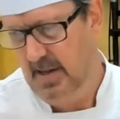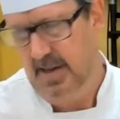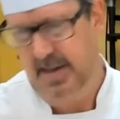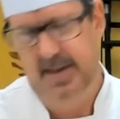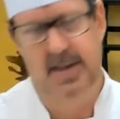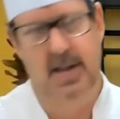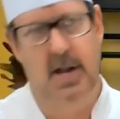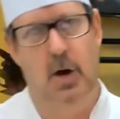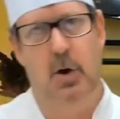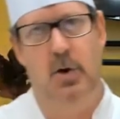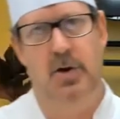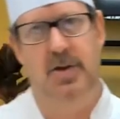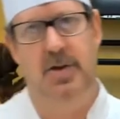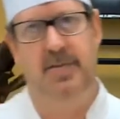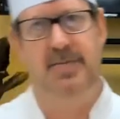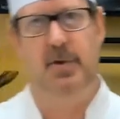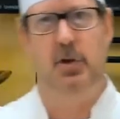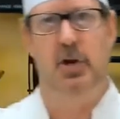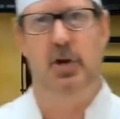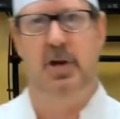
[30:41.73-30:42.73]
You know, if
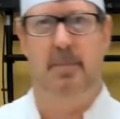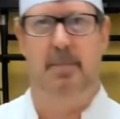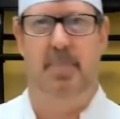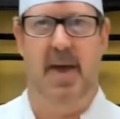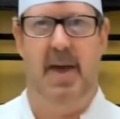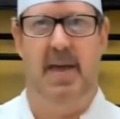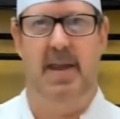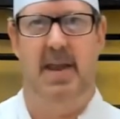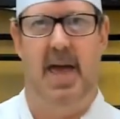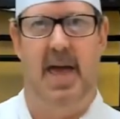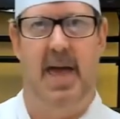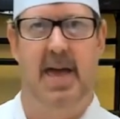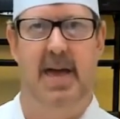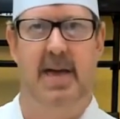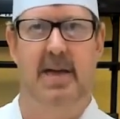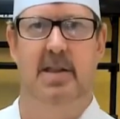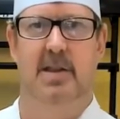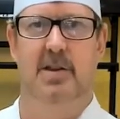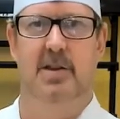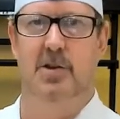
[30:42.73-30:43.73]
you look at penne,
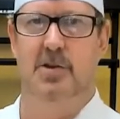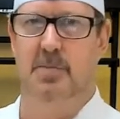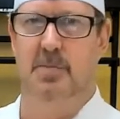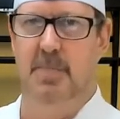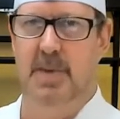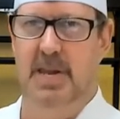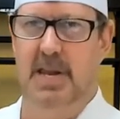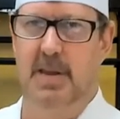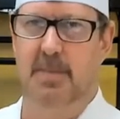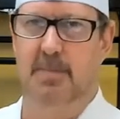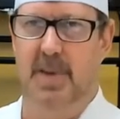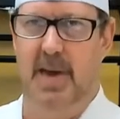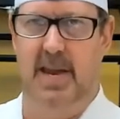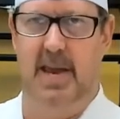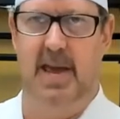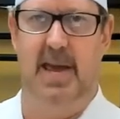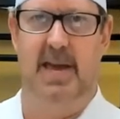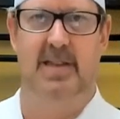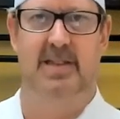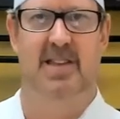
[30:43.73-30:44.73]
and then there's mini penne,
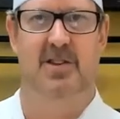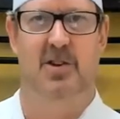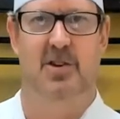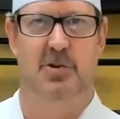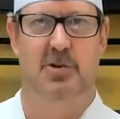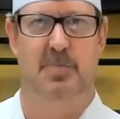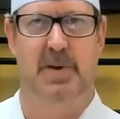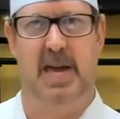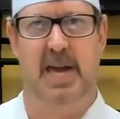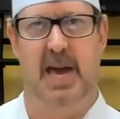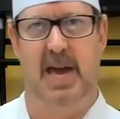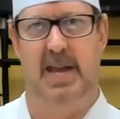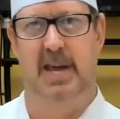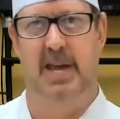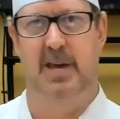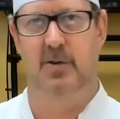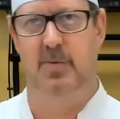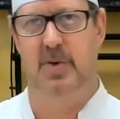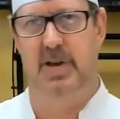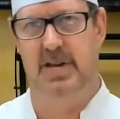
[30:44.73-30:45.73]
and then there's spaghetti
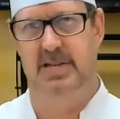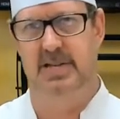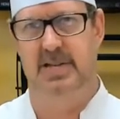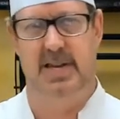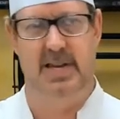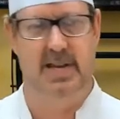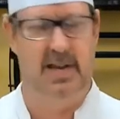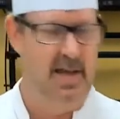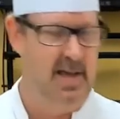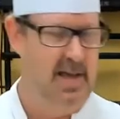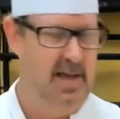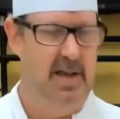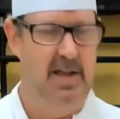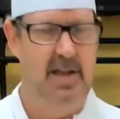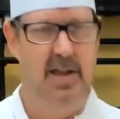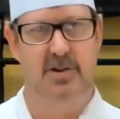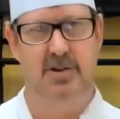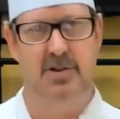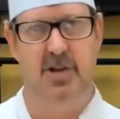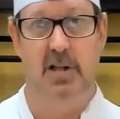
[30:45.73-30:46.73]
and rigatine.
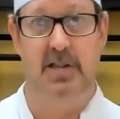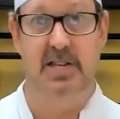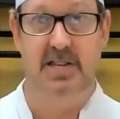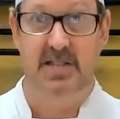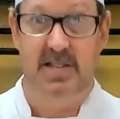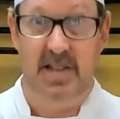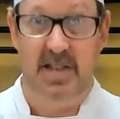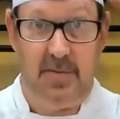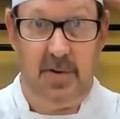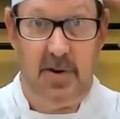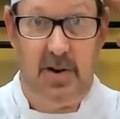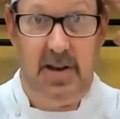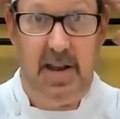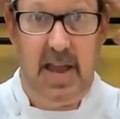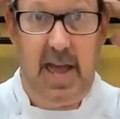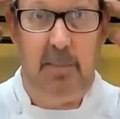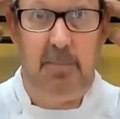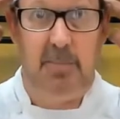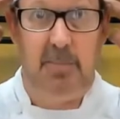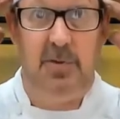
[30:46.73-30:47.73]
There's all these different
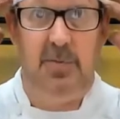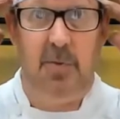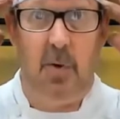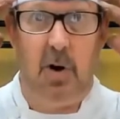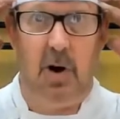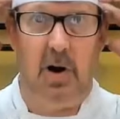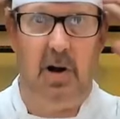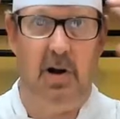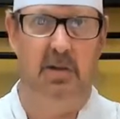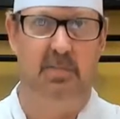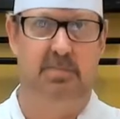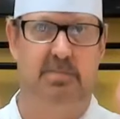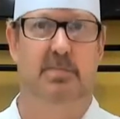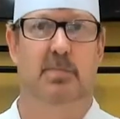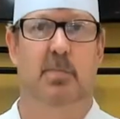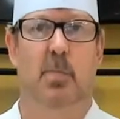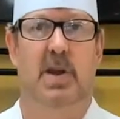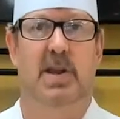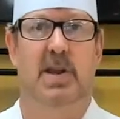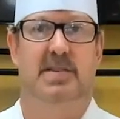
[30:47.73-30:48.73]
names for
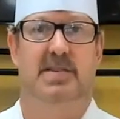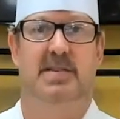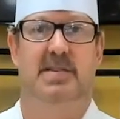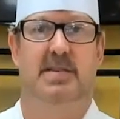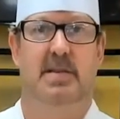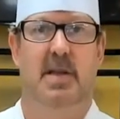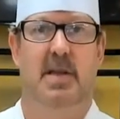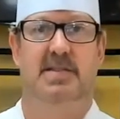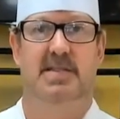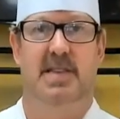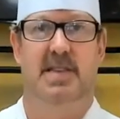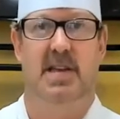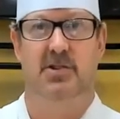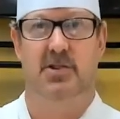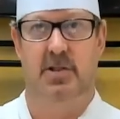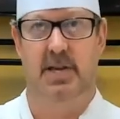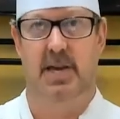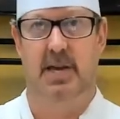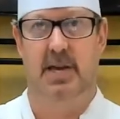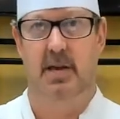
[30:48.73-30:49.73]
what is
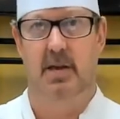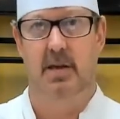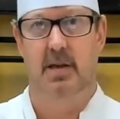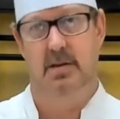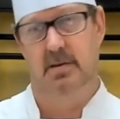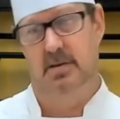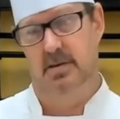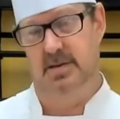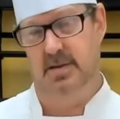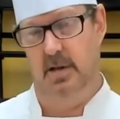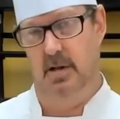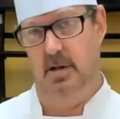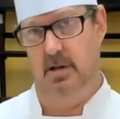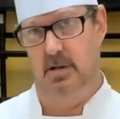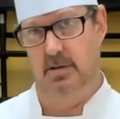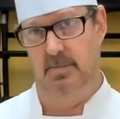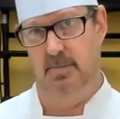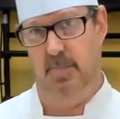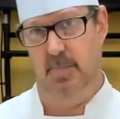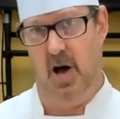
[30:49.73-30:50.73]
essentially
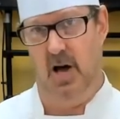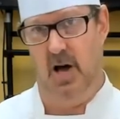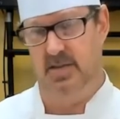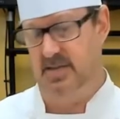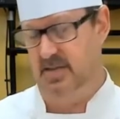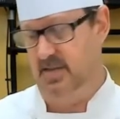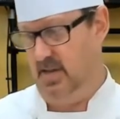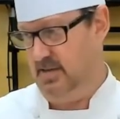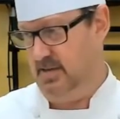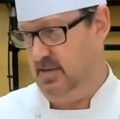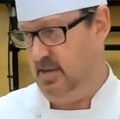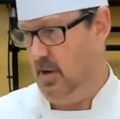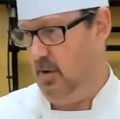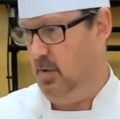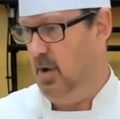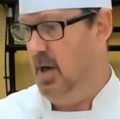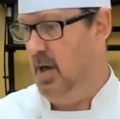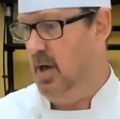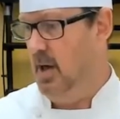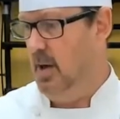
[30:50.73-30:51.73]
still pasta. So
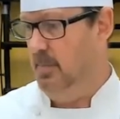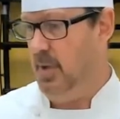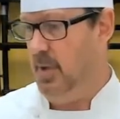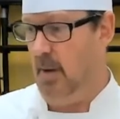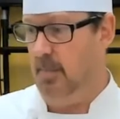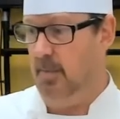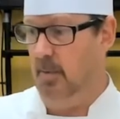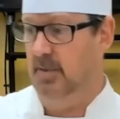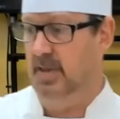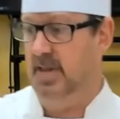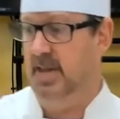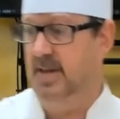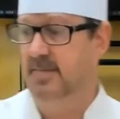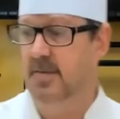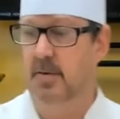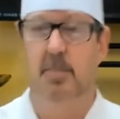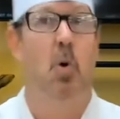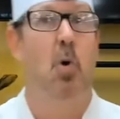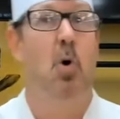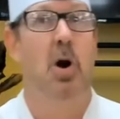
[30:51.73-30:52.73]
probably even
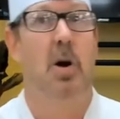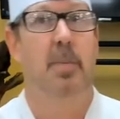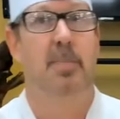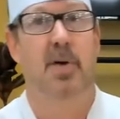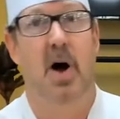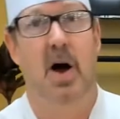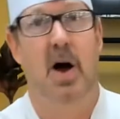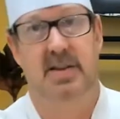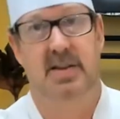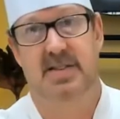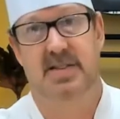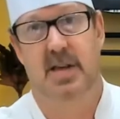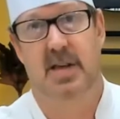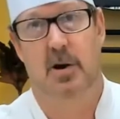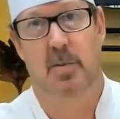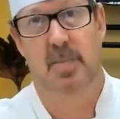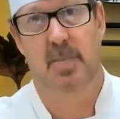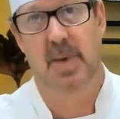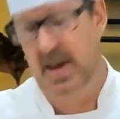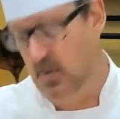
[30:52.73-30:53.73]
more products that are
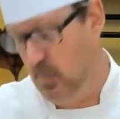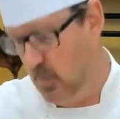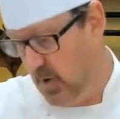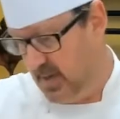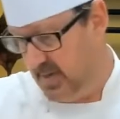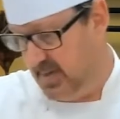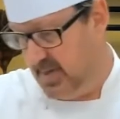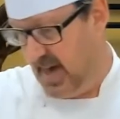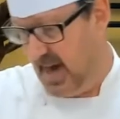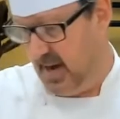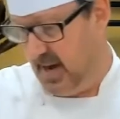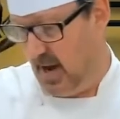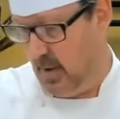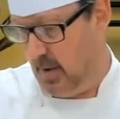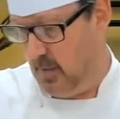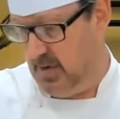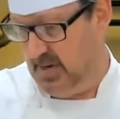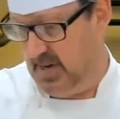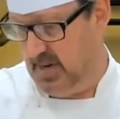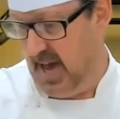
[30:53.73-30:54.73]
made with that, I
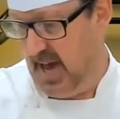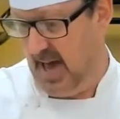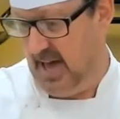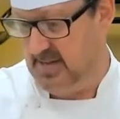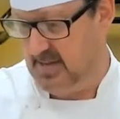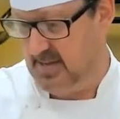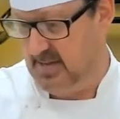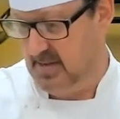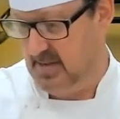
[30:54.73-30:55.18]
would guess.